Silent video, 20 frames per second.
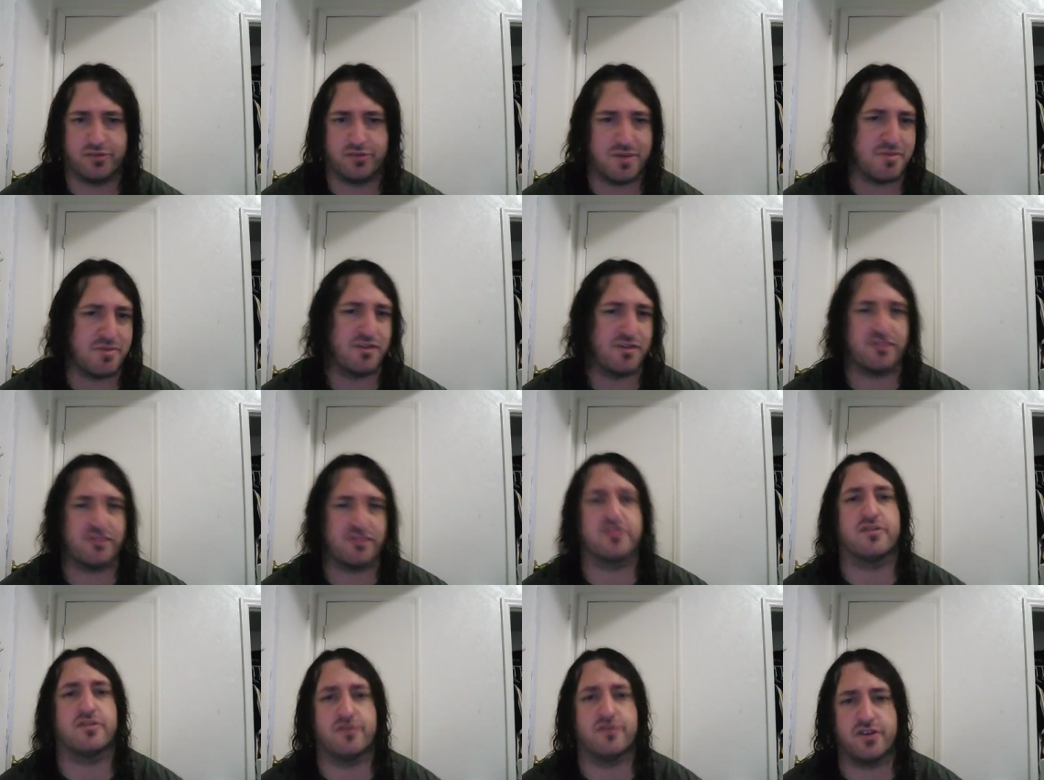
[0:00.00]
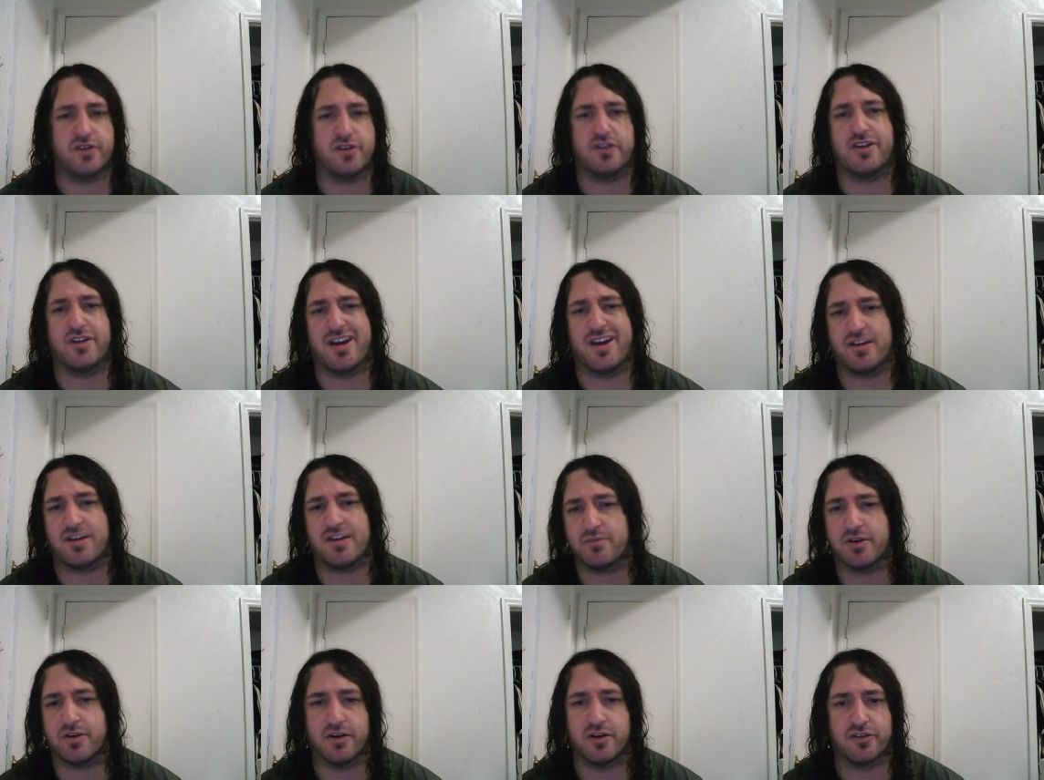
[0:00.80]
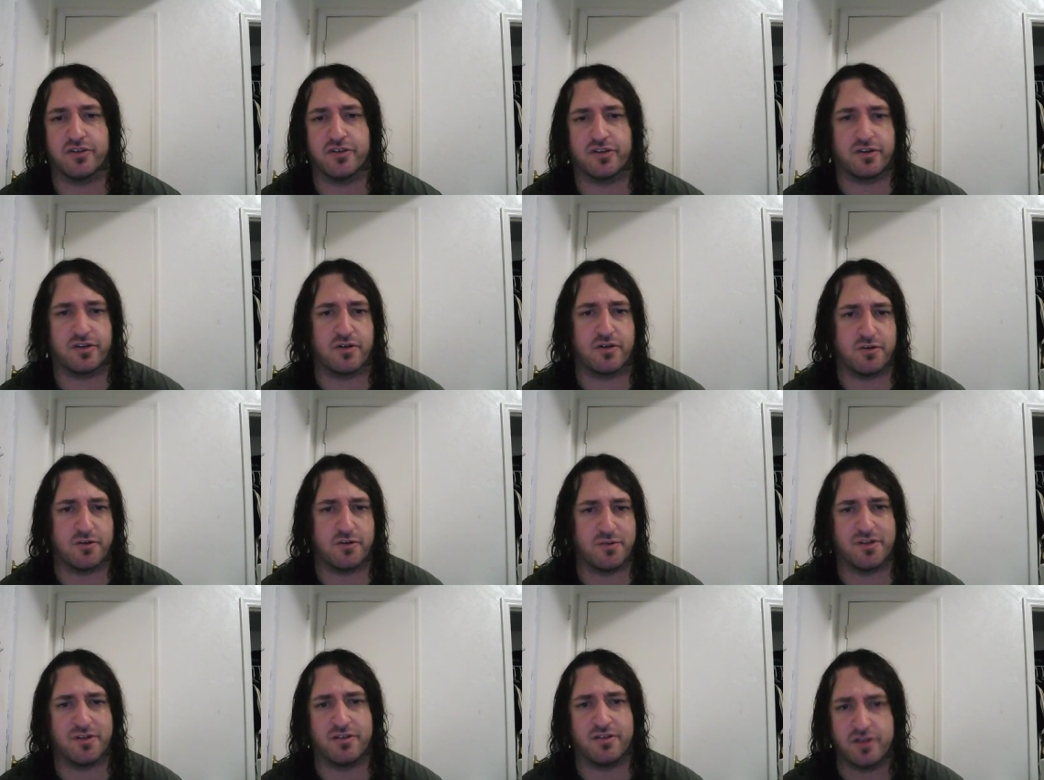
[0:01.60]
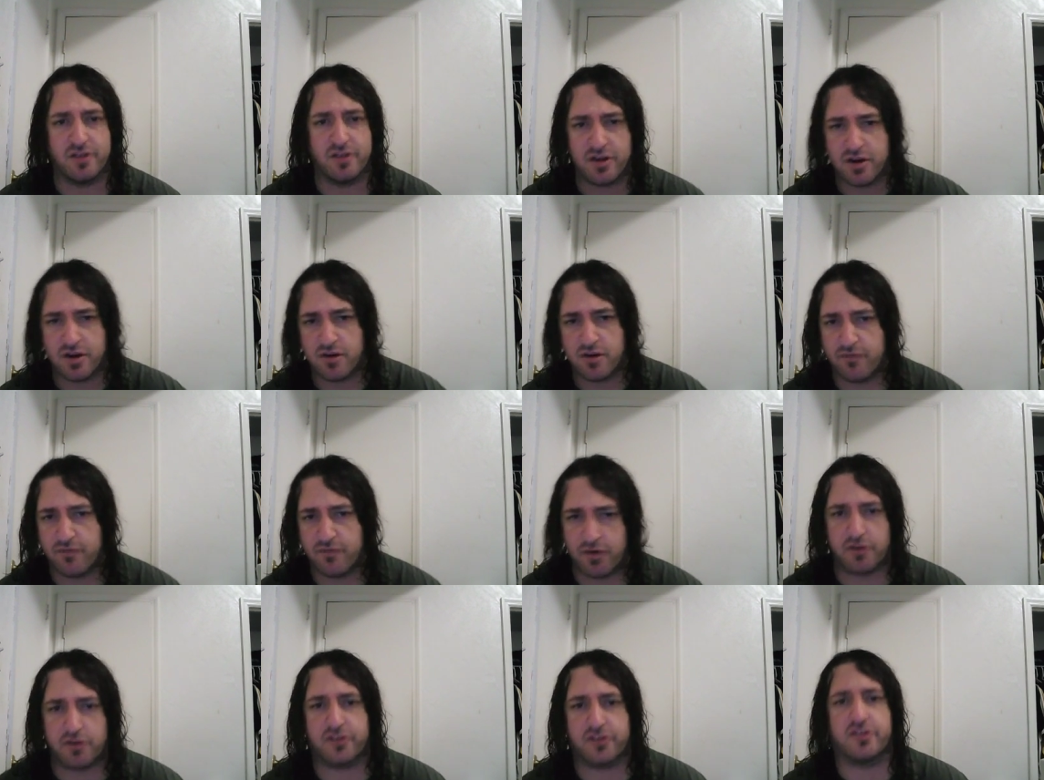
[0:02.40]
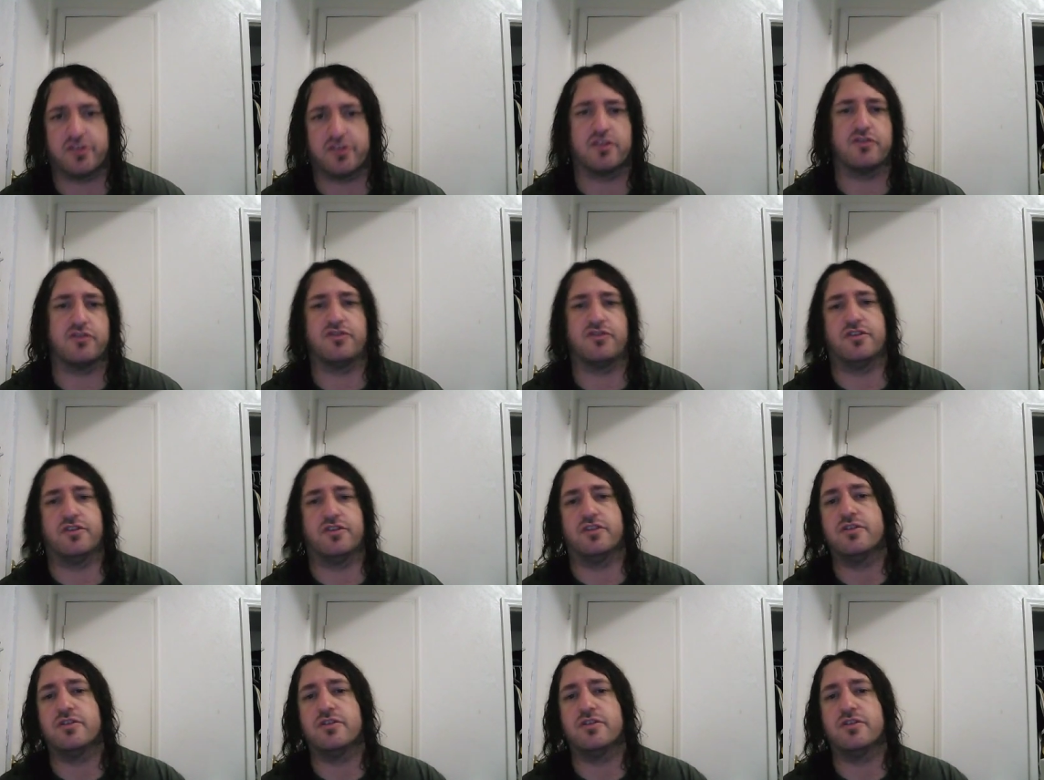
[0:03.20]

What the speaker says: Maybe I shouldn't have done that because I'd already been focused on shit.